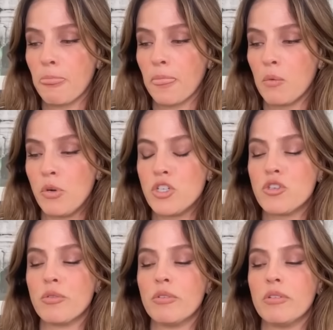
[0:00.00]

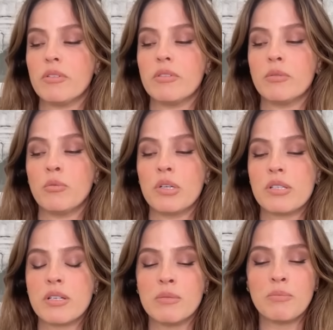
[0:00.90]
which
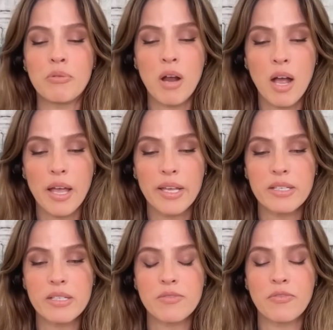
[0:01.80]
was
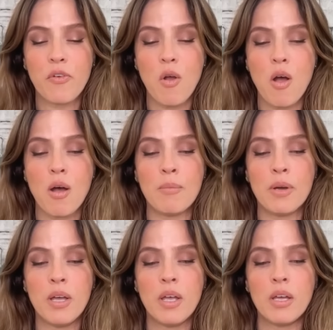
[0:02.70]
comprised from
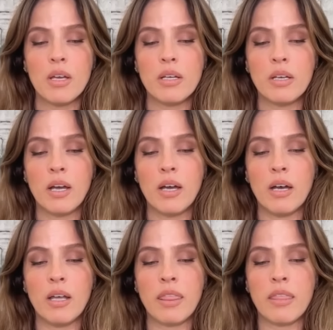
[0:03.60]

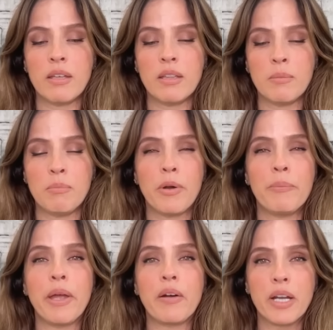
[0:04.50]
the
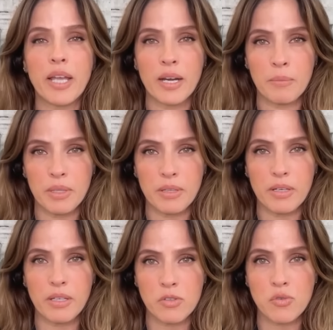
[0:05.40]
barbaric enemy that
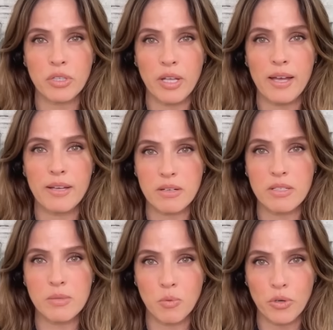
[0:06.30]
Israel has on
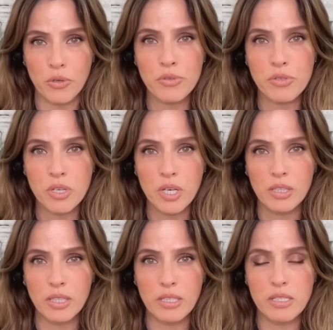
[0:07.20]
its borders,
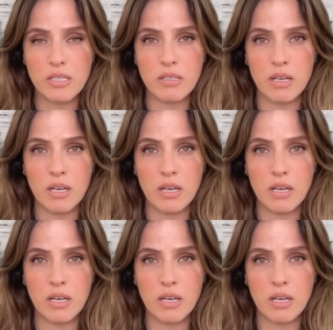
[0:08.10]
that is